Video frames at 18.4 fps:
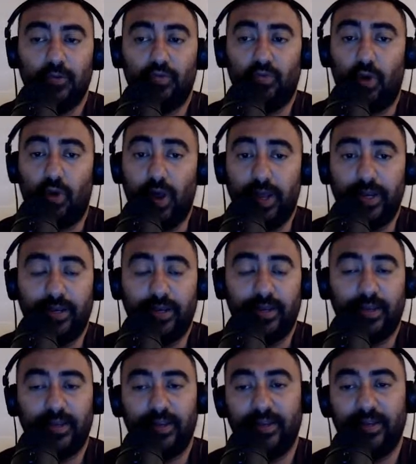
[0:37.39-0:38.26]
Ryan,
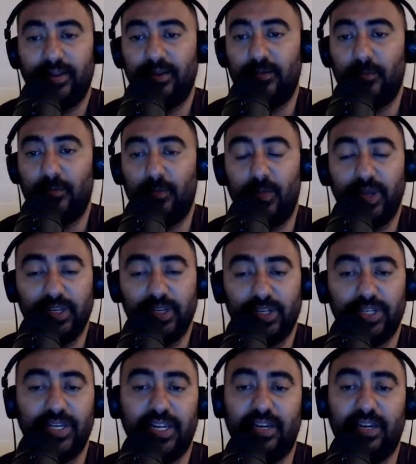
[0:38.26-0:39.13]

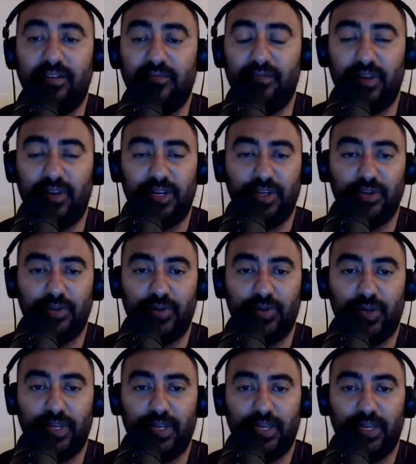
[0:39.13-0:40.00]
much needed
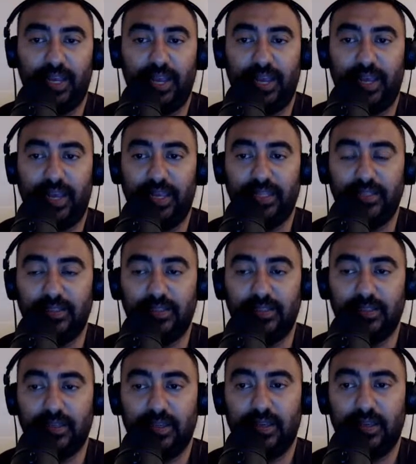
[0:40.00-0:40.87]
victory,
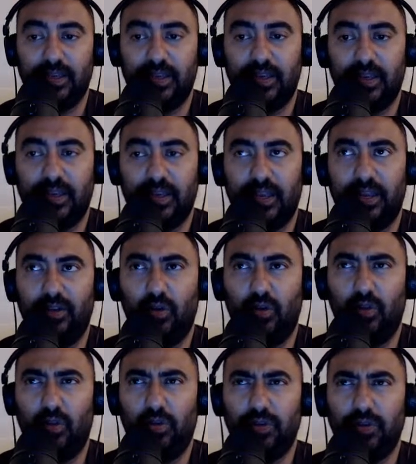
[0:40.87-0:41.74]
and in
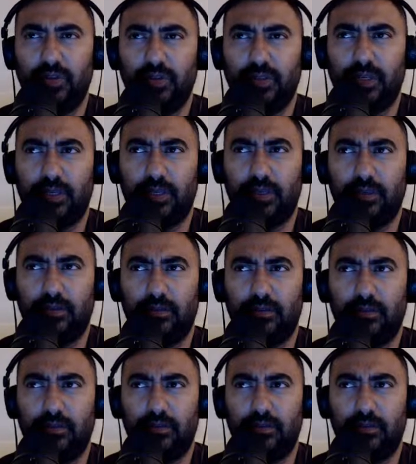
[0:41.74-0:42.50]
all honesty,